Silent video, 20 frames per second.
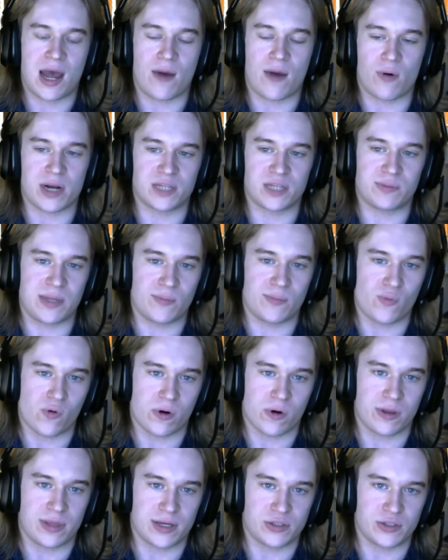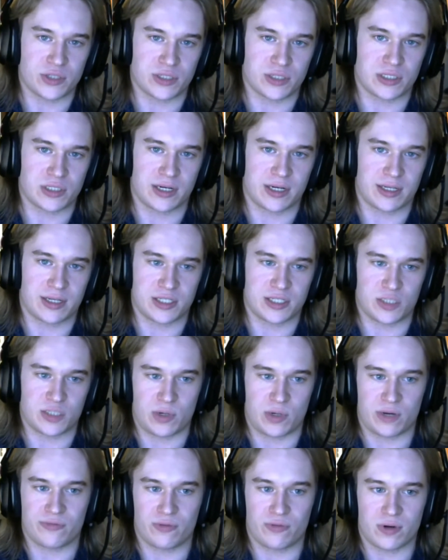I want it to be more than just like this
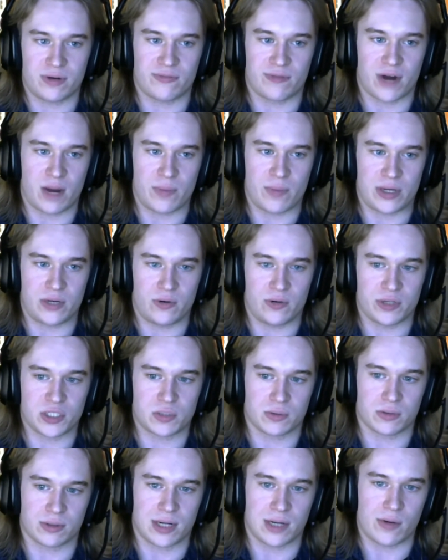beautiful environment you explore.